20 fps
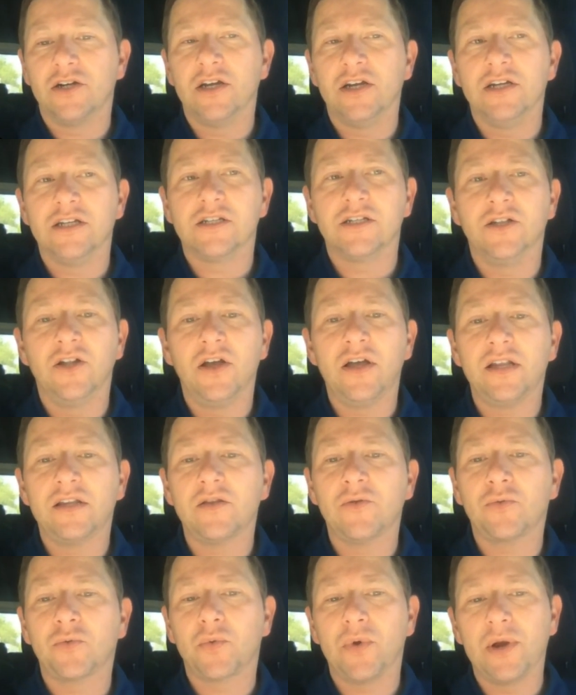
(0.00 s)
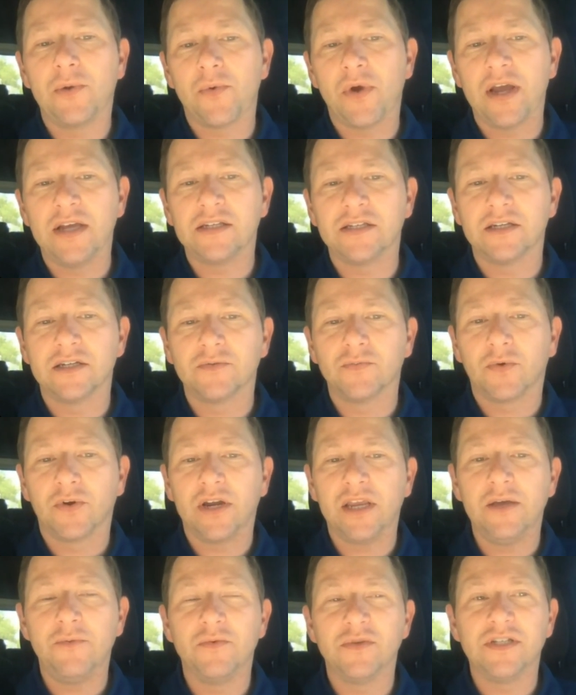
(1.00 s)
You just look at the three races where
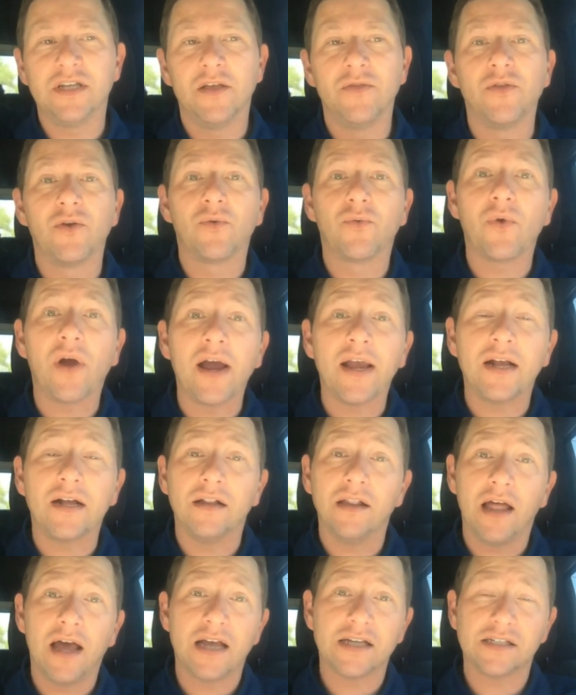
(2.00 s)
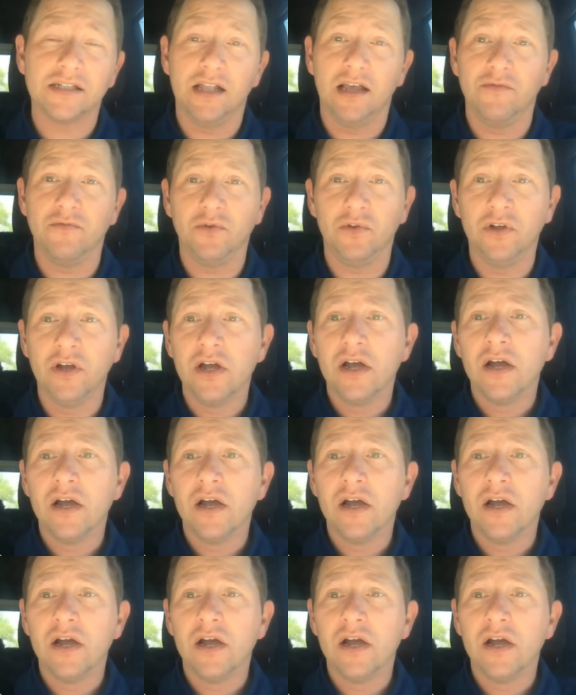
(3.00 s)
he was in the right class level